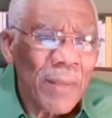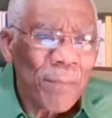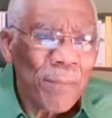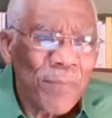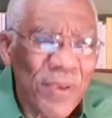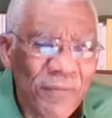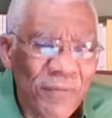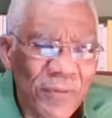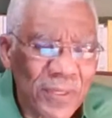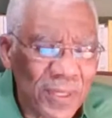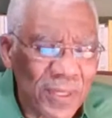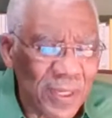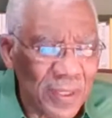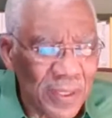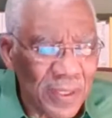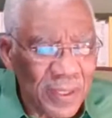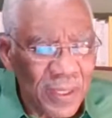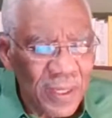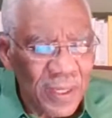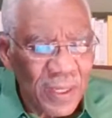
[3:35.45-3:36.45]

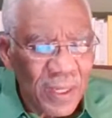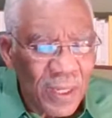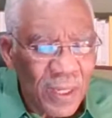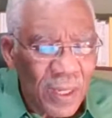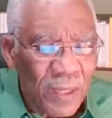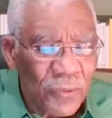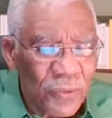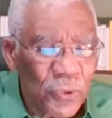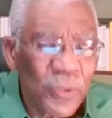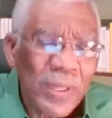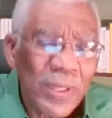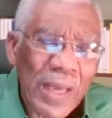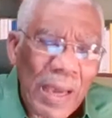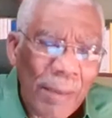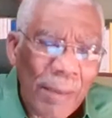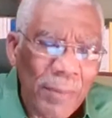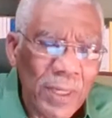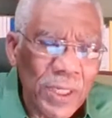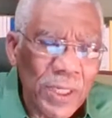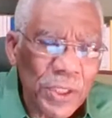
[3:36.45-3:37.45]
pivotal to the
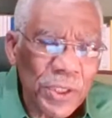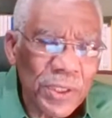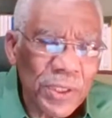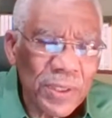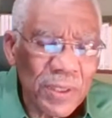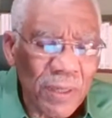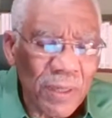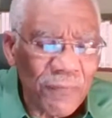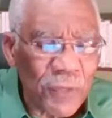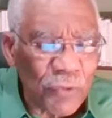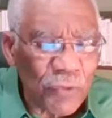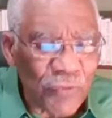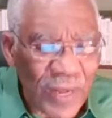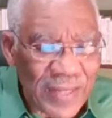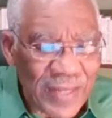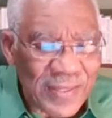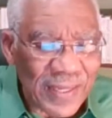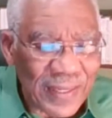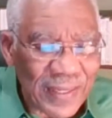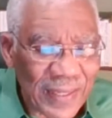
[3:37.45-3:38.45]
abolition of the
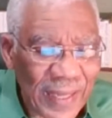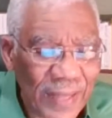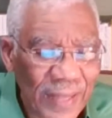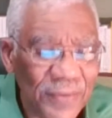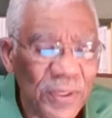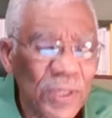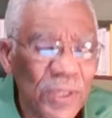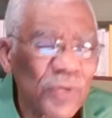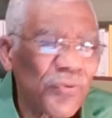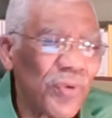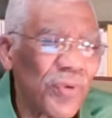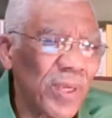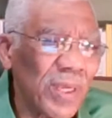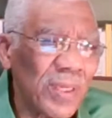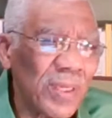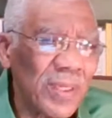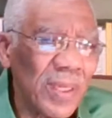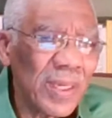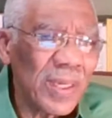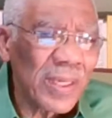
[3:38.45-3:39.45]
transatlantic trade in